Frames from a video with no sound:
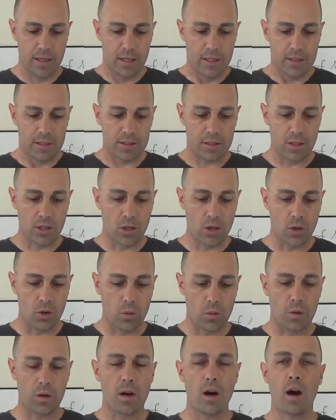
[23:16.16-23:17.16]

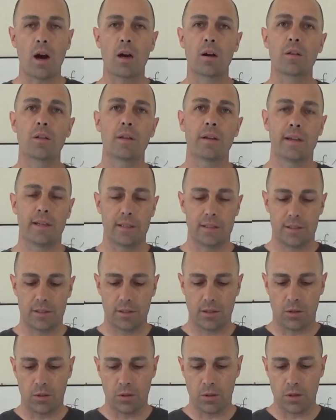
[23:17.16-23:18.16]
So car lengths
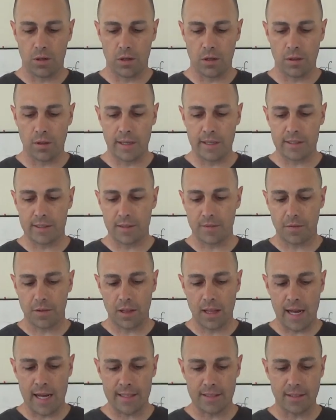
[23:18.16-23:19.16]
or lengths of
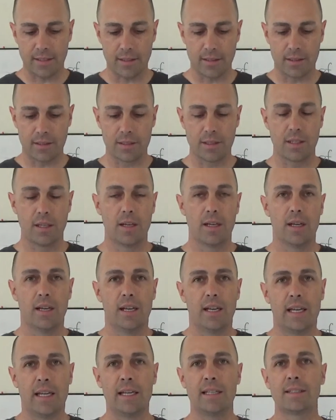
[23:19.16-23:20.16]
classes.
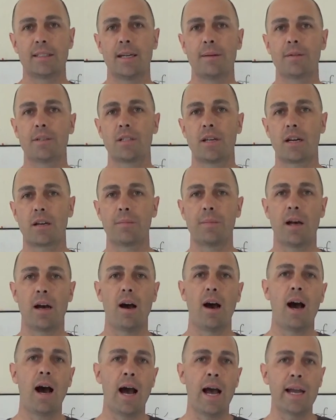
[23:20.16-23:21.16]
Anytime you're talking
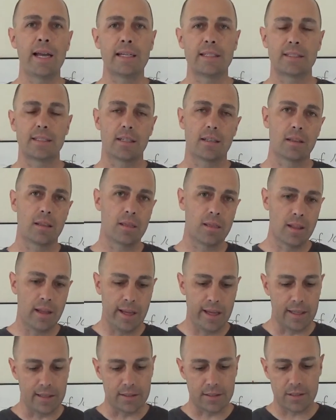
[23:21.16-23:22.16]
about height,
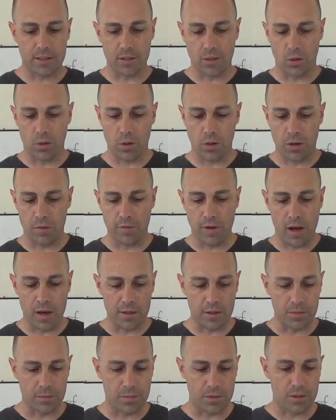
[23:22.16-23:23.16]
lengths, or
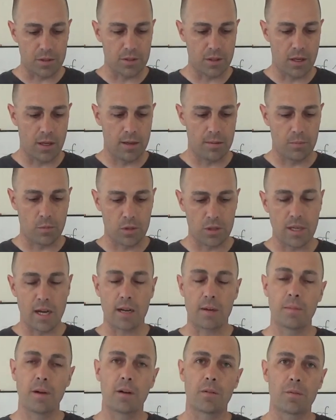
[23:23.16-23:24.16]
volumes, we're
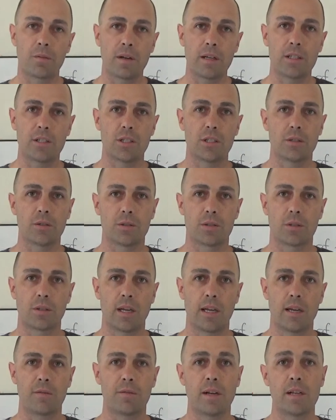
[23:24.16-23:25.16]
talking about ratios,
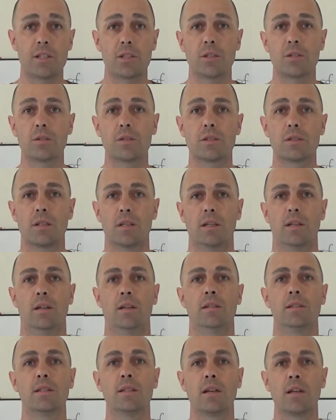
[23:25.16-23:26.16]
okay? Ratios,
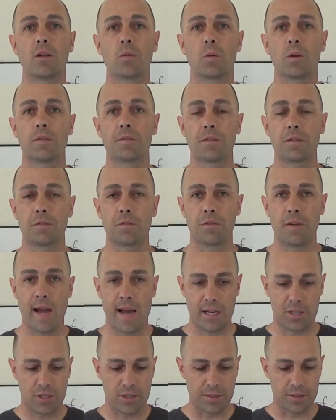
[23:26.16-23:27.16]
that's another word for
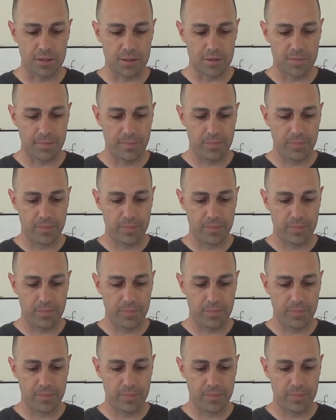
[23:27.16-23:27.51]
fractions.